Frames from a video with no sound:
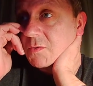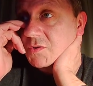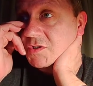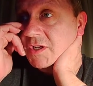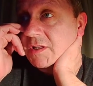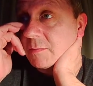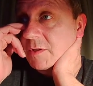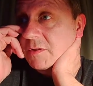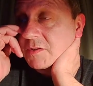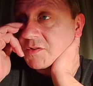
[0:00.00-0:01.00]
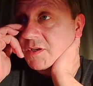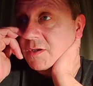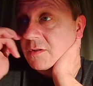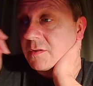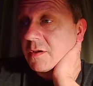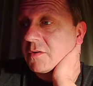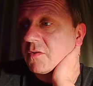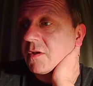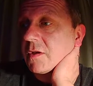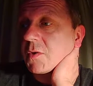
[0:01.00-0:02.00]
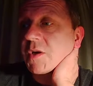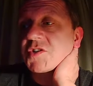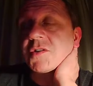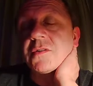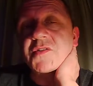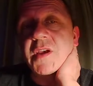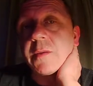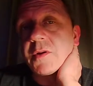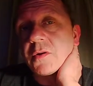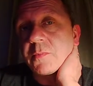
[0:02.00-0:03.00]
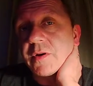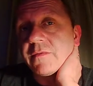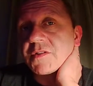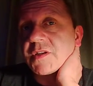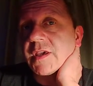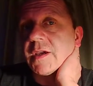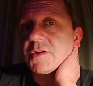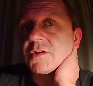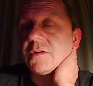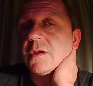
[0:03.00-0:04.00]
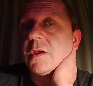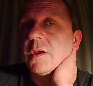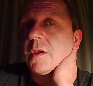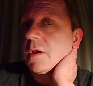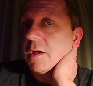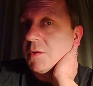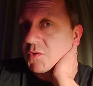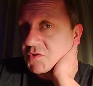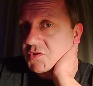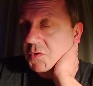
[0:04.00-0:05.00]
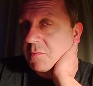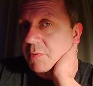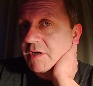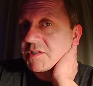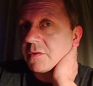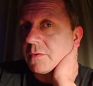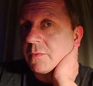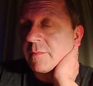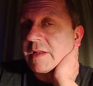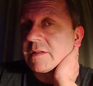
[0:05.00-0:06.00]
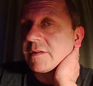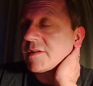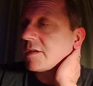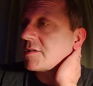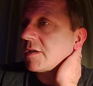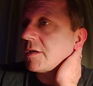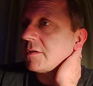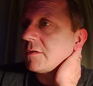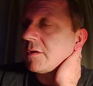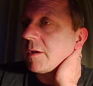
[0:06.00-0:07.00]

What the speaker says: gentleman that had questioned Simon on a previous occasion, and he wasn't too impressed that we were metal detecting, and